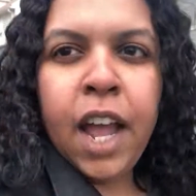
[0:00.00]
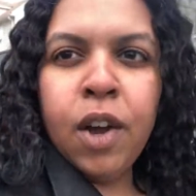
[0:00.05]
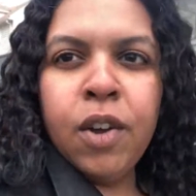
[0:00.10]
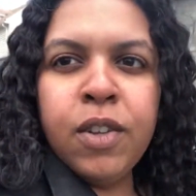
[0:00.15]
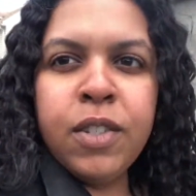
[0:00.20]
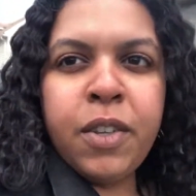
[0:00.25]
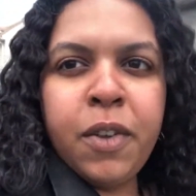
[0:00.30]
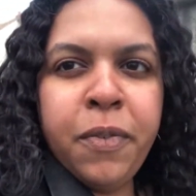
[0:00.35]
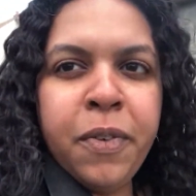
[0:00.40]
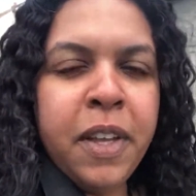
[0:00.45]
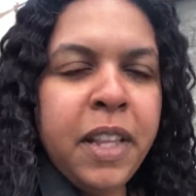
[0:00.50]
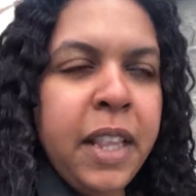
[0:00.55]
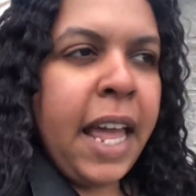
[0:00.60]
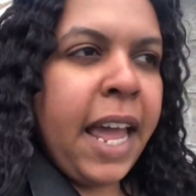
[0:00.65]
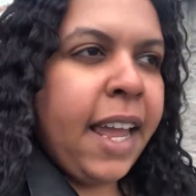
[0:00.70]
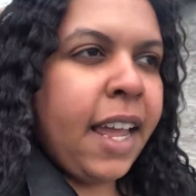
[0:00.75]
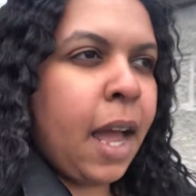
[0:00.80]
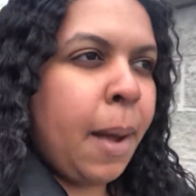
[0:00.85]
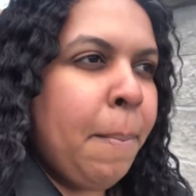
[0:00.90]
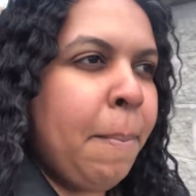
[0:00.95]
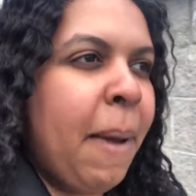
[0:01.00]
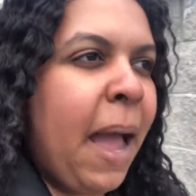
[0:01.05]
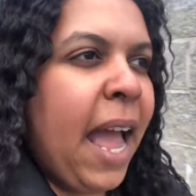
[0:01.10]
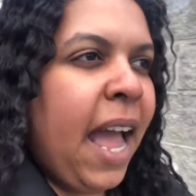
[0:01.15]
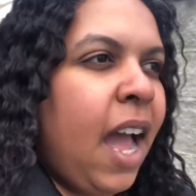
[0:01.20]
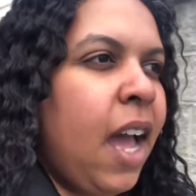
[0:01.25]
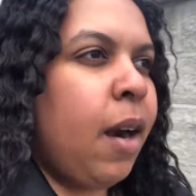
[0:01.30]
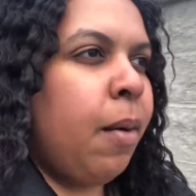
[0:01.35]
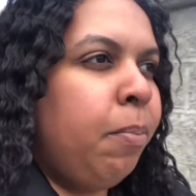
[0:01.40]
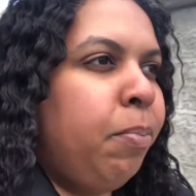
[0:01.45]
I also feel like I'm mad
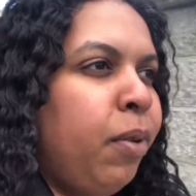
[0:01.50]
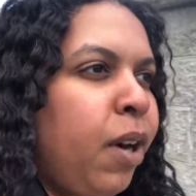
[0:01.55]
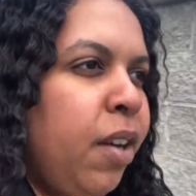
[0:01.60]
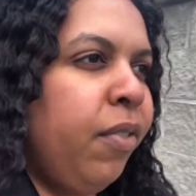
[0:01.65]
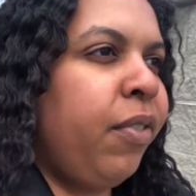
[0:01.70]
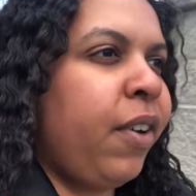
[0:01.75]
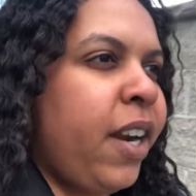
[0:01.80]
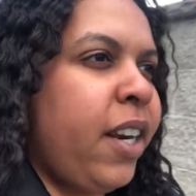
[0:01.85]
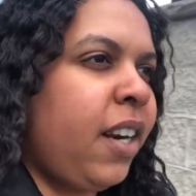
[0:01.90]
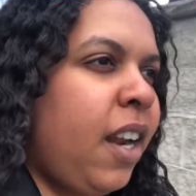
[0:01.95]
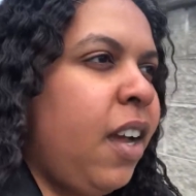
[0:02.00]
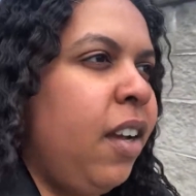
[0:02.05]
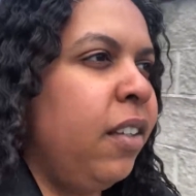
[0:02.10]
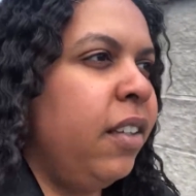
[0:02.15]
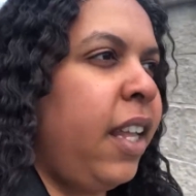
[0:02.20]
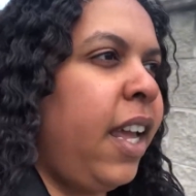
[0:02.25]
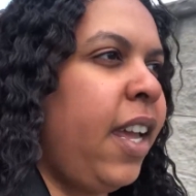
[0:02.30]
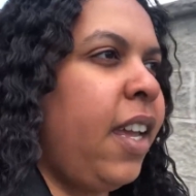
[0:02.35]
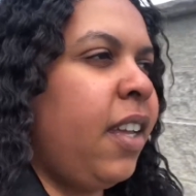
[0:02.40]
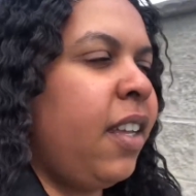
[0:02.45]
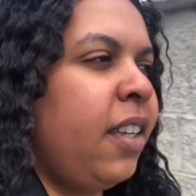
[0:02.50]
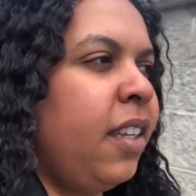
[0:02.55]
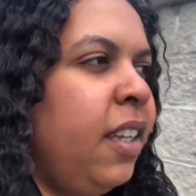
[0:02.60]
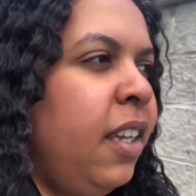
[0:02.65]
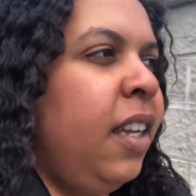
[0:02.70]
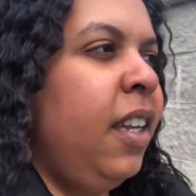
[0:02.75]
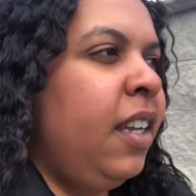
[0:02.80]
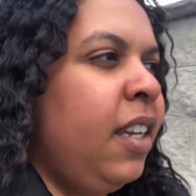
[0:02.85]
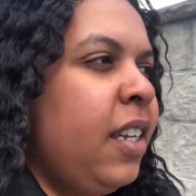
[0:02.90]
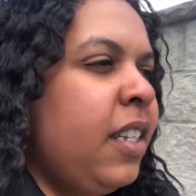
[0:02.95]
out of breath right now, like,
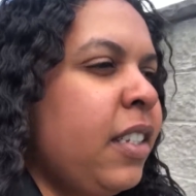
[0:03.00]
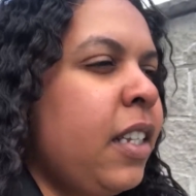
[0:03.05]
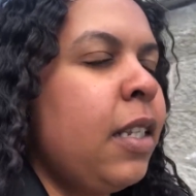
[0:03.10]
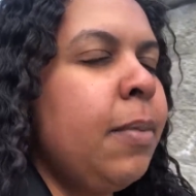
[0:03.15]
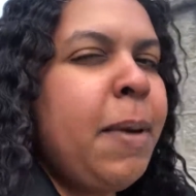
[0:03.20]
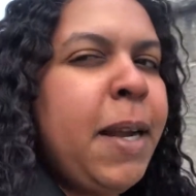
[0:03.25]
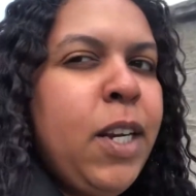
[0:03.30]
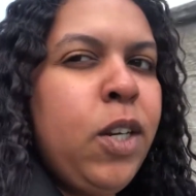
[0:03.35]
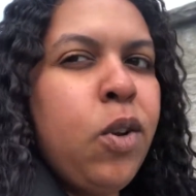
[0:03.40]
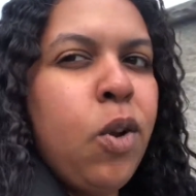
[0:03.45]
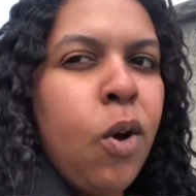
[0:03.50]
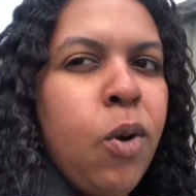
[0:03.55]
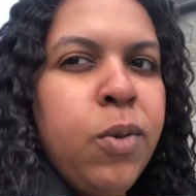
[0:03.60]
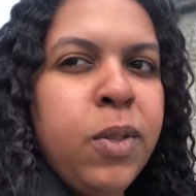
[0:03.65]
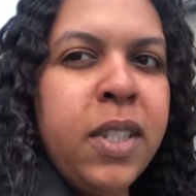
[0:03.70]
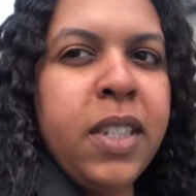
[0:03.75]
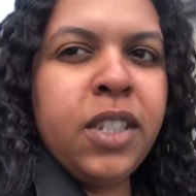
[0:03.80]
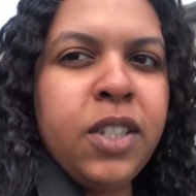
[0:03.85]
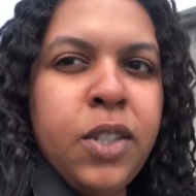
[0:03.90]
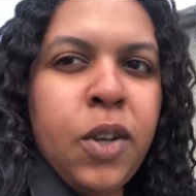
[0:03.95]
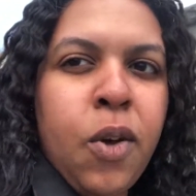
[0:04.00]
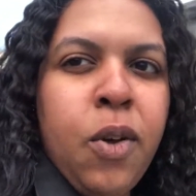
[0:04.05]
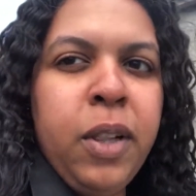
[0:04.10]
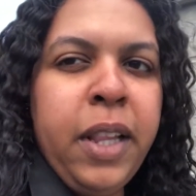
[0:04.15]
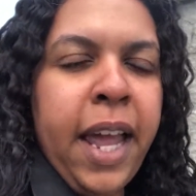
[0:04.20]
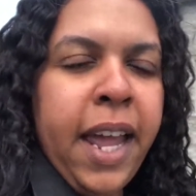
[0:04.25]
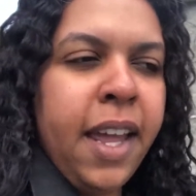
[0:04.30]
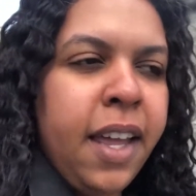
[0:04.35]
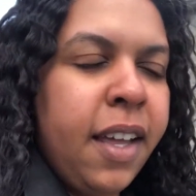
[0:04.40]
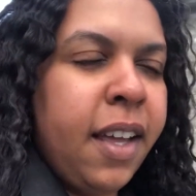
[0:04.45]
because my nose is so
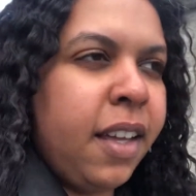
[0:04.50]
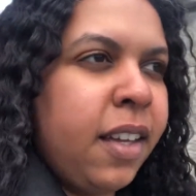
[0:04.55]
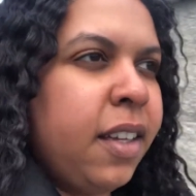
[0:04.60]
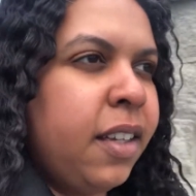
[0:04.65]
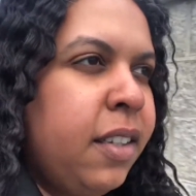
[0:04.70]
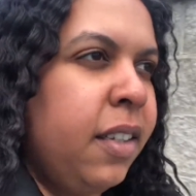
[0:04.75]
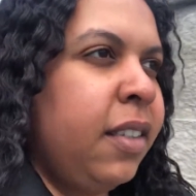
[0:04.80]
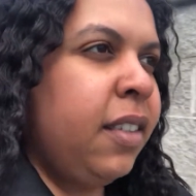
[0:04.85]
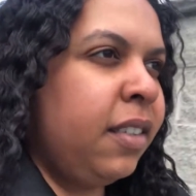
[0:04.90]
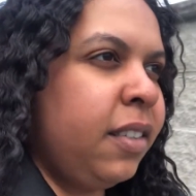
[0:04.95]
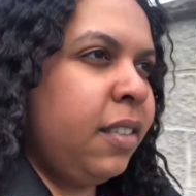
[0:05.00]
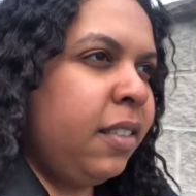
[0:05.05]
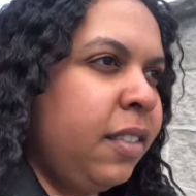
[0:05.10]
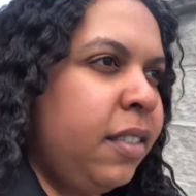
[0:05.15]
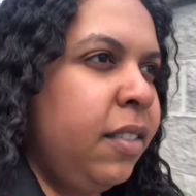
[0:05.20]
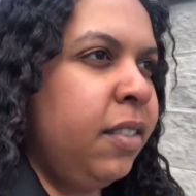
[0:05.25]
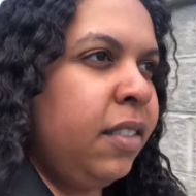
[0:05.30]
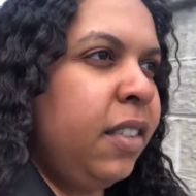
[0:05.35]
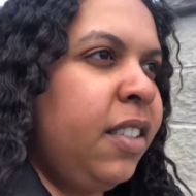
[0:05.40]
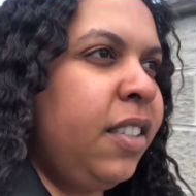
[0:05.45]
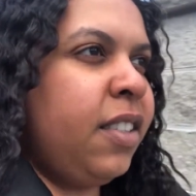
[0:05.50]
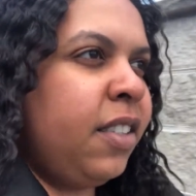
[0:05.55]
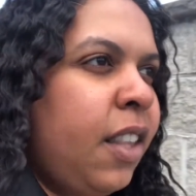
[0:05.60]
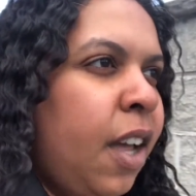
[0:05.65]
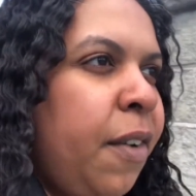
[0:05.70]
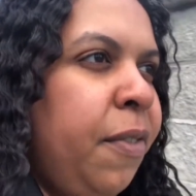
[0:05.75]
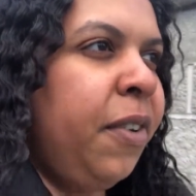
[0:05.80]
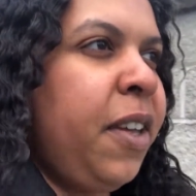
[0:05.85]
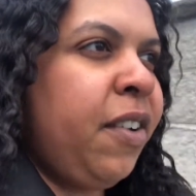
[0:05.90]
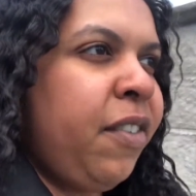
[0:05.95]
like
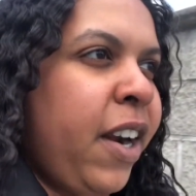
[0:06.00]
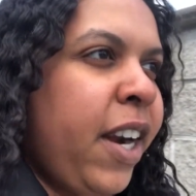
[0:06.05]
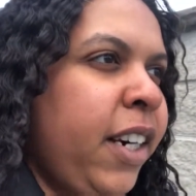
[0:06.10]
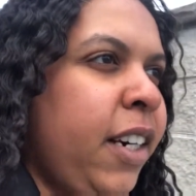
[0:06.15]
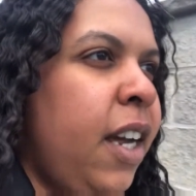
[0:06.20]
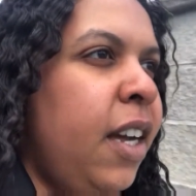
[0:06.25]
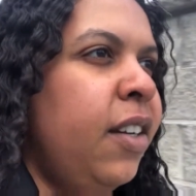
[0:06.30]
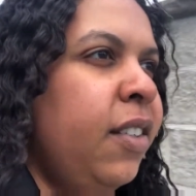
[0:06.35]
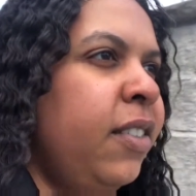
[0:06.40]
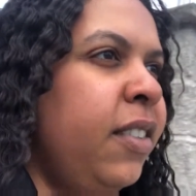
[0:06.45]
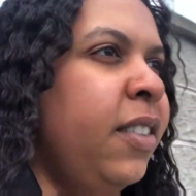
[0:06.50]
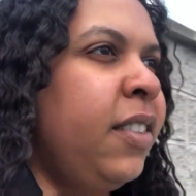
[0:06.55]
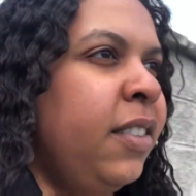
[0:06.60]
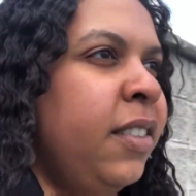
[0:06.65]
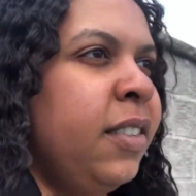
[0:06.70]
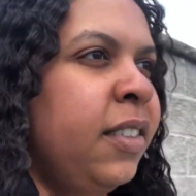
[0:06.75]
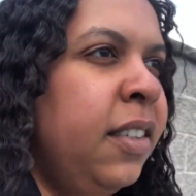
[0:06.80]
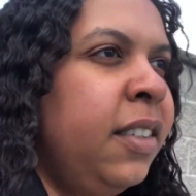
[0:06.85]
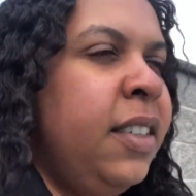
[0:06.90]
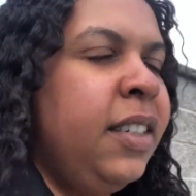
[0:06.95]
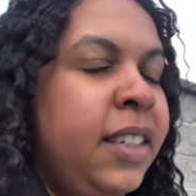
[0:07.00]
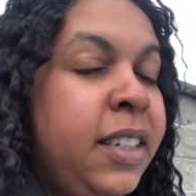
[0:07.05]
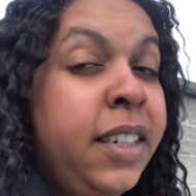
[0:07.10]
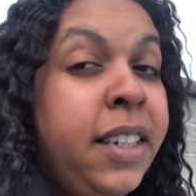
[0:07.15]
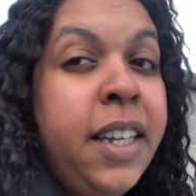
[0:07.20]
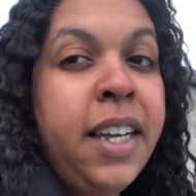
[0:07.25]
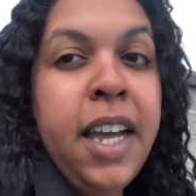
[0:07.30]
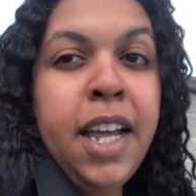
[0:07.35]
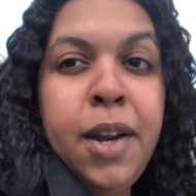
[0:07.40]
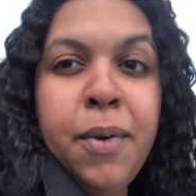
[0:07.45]
stuffy right now.
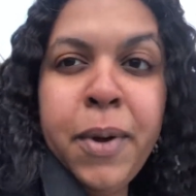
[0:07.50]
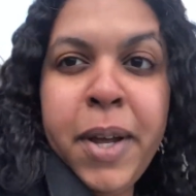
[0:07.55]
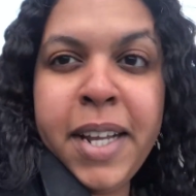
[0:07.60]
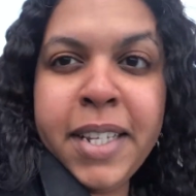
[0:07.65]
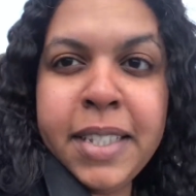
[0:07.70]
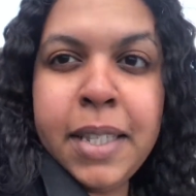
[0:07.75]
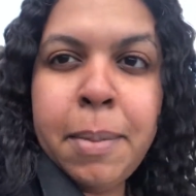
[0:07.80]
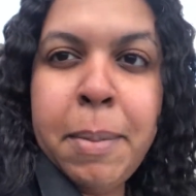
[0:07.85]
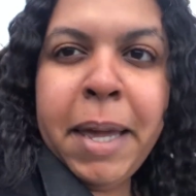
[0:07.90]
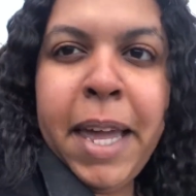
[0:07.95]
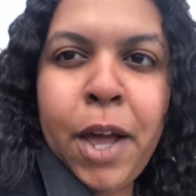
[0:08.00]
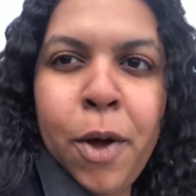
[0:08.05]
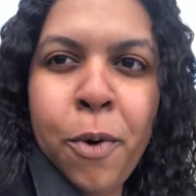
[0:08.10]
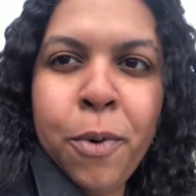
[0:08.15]
Anyways, let me get